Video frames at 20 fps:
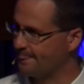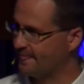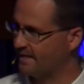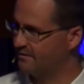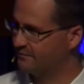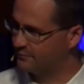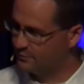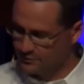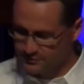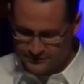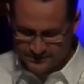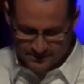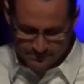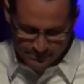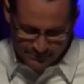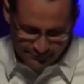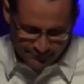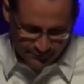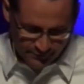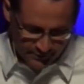Of course, I'm
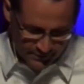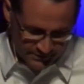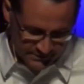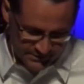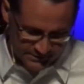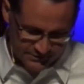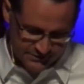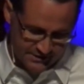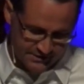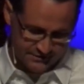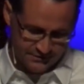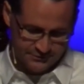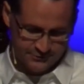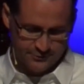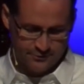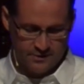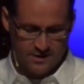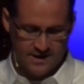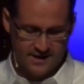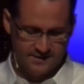referring to Jesus
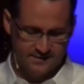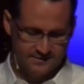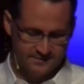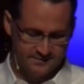Christ